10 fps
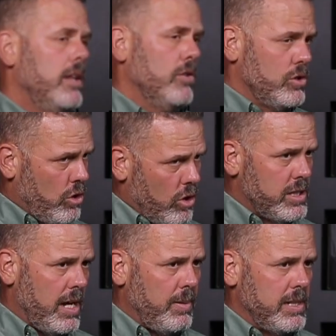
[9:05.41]
There's a car
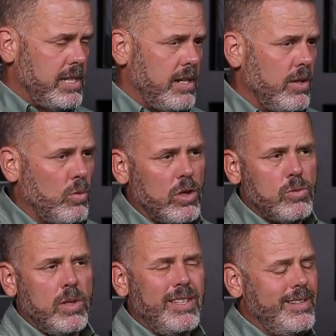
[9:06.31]
top antenna that
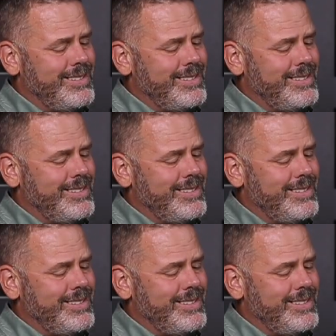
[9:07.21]
works with it.